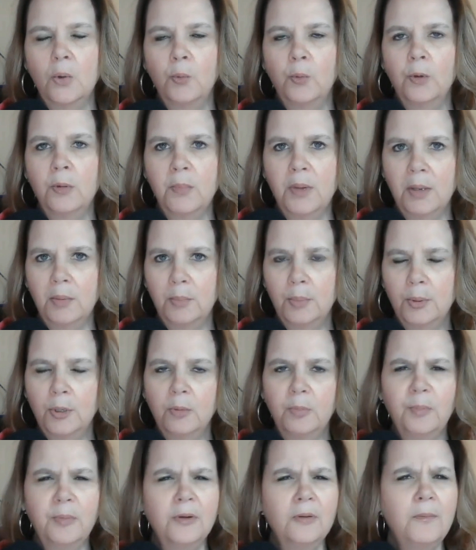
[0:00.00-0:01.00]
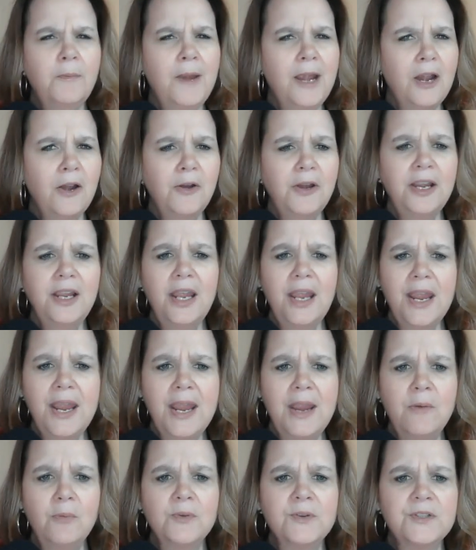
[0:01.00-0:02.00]
Remember, preparing
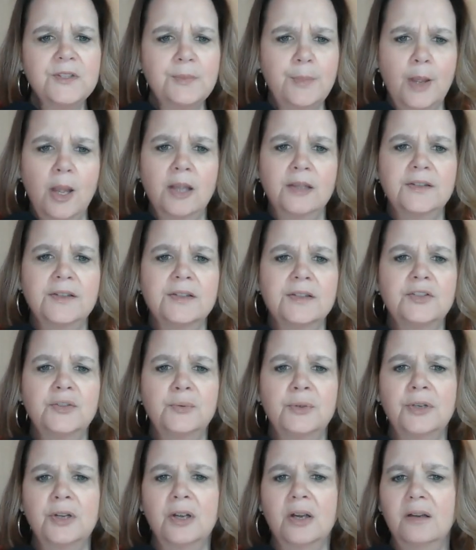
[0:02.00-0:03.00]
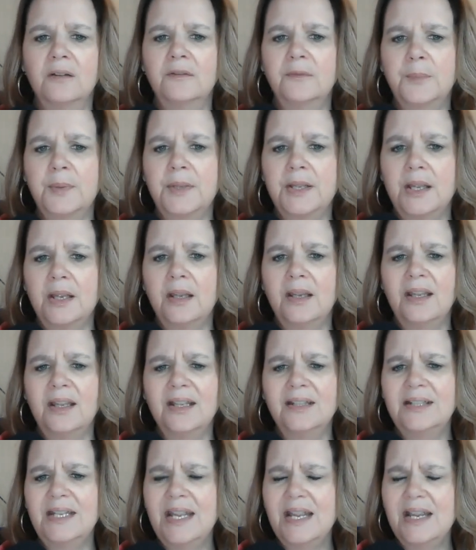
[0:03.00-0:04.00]
a response to an RFP
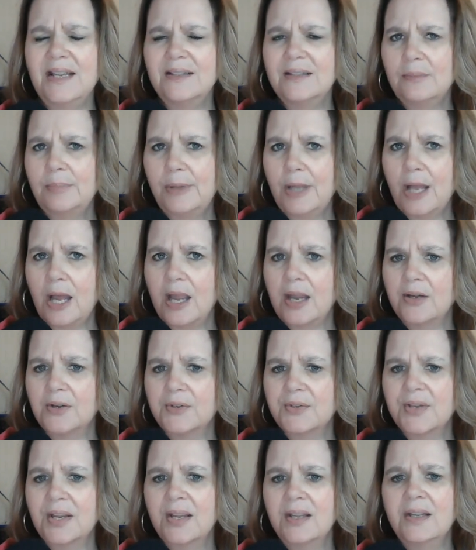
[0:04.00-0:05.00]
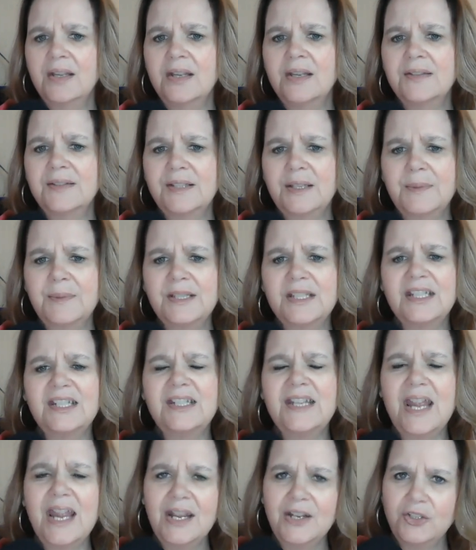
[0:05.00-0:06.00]
can take suppliers
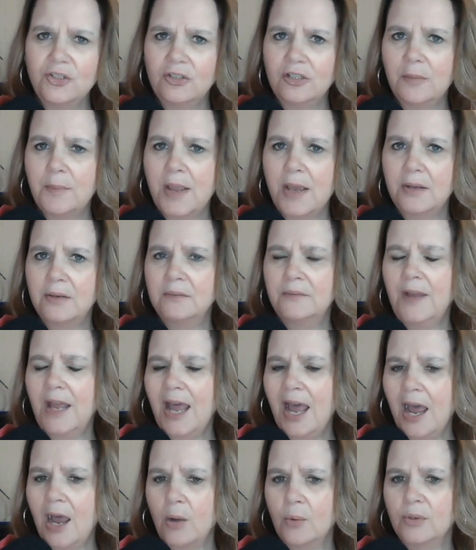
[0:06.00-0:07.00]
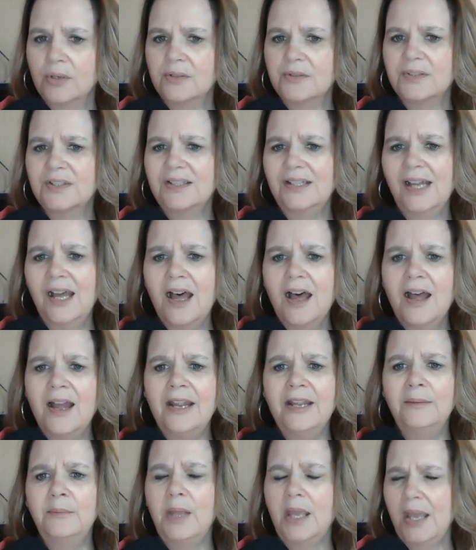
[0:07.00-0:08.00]
substantial amount of hours,
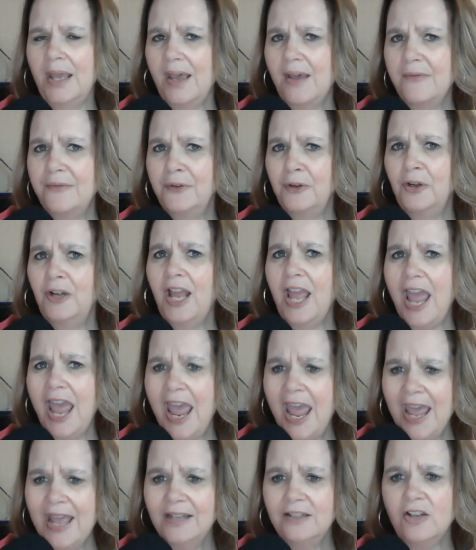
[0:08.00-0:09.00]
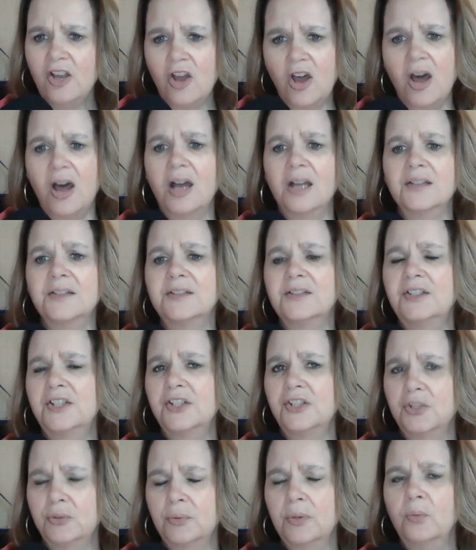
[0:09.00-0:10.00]
time, effort, and cost to
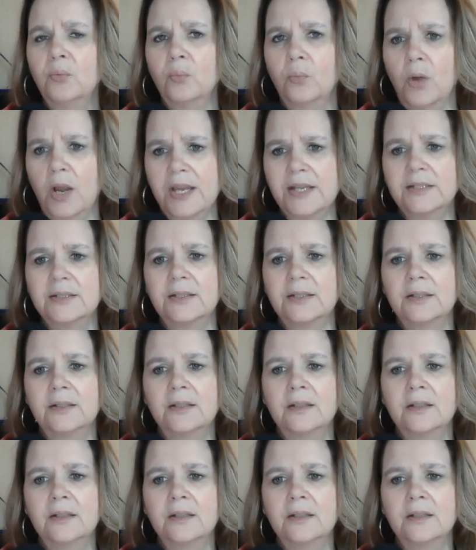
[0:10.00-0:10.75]
do it right.